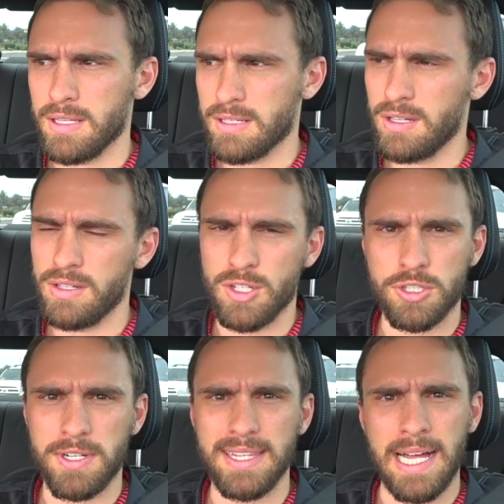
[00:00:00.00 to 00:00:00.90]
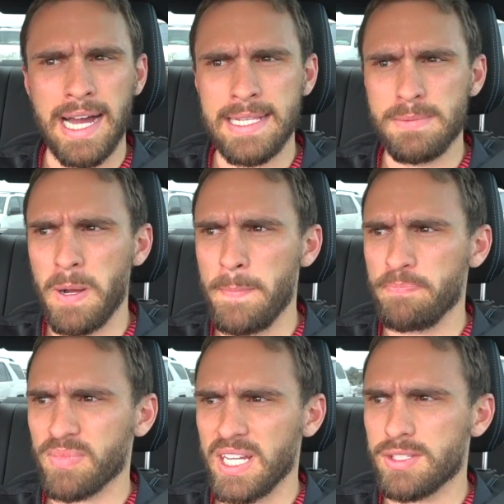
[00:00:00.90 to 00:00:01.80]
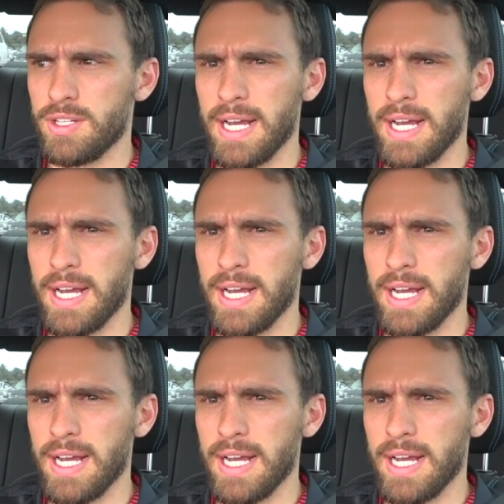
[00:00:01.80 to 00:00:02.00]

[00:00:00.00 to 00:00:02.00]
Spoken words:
It's good in straight lines, but it's